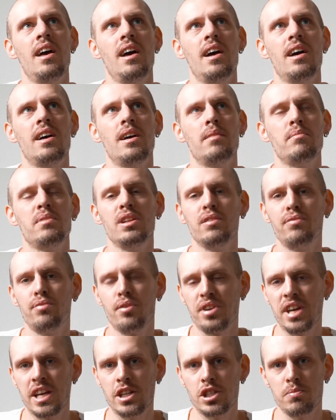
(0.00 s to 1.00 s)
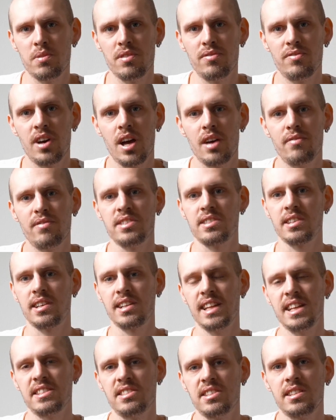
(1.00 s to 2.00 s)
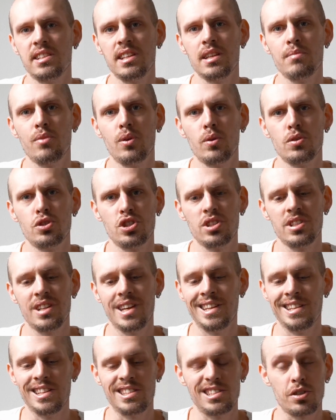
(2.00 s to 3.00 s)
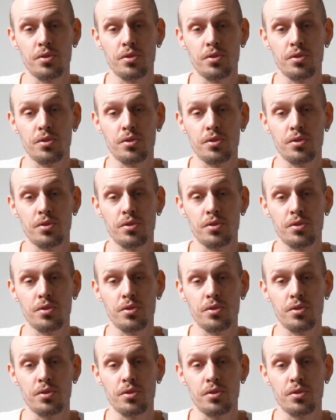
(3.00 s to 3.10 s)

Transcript: Ilford HP5 is a classical emulsion and it's